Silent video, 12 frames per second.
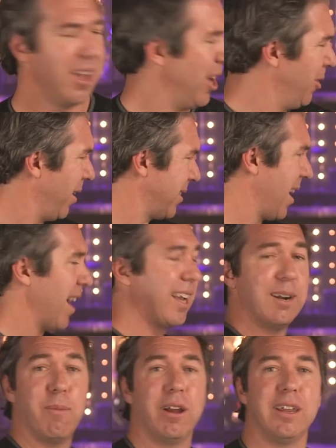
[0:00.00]
You're not
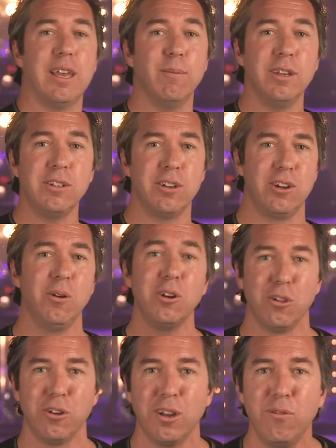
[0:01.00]
talking about image. You know what you're
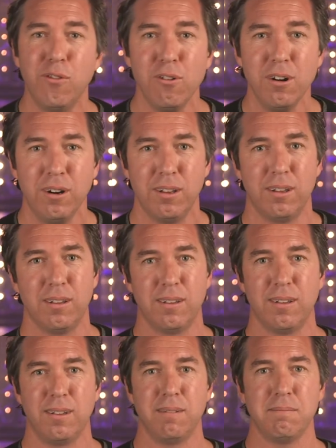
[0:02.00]
looking for?
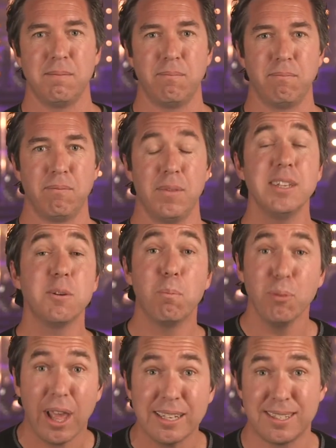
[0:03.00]
It's a
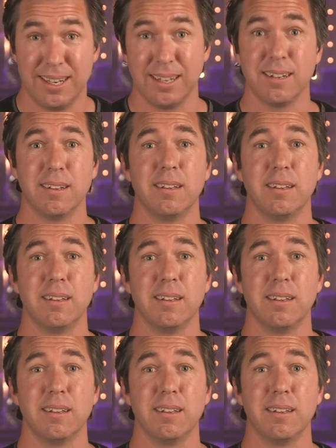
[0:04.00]
blessing.